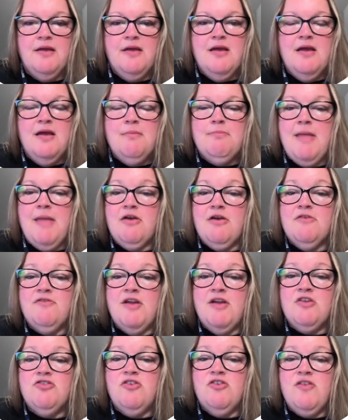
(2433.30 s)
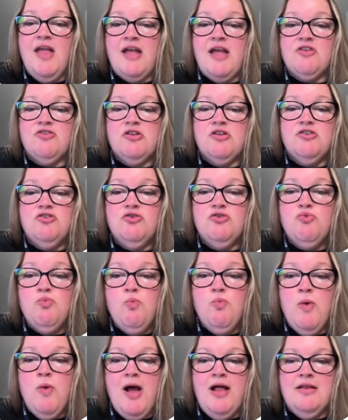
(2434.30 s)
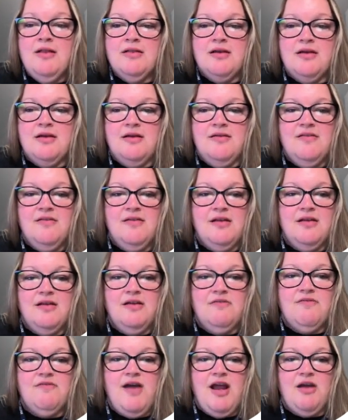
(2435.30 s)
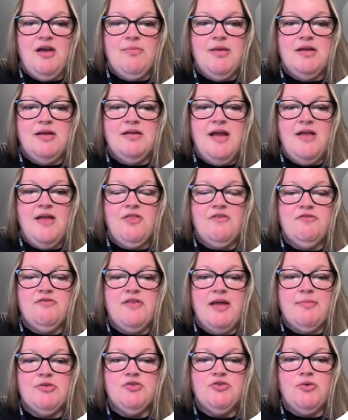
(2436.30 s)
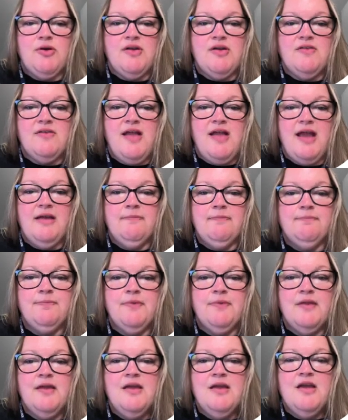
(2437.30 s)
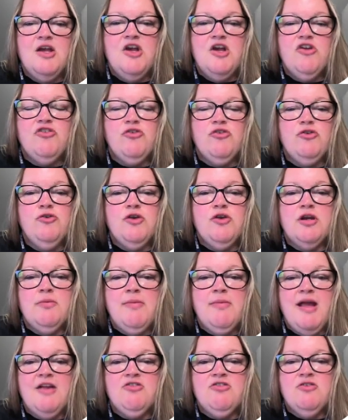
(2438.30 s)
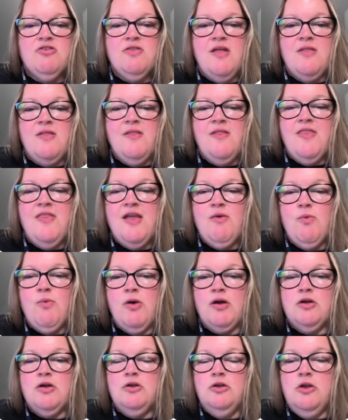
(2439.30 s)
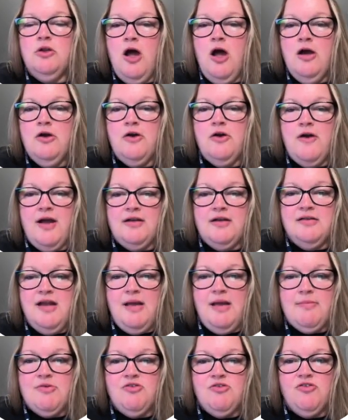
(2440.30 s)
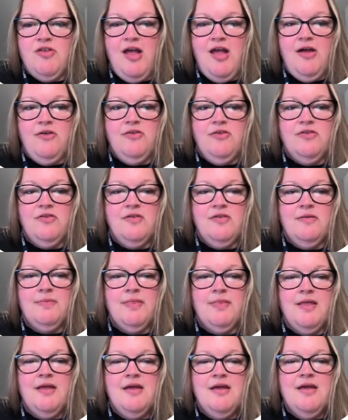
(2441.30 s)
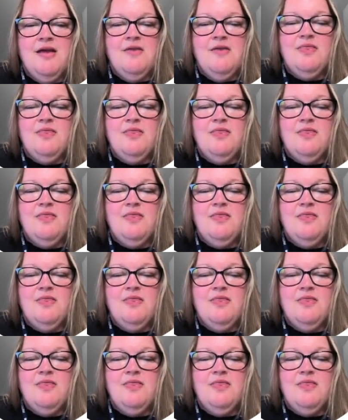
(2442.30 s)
Macrophages actually do well in an acidic environment at the inflammatory site. So you can imagine then that they work longer on damaged cells. They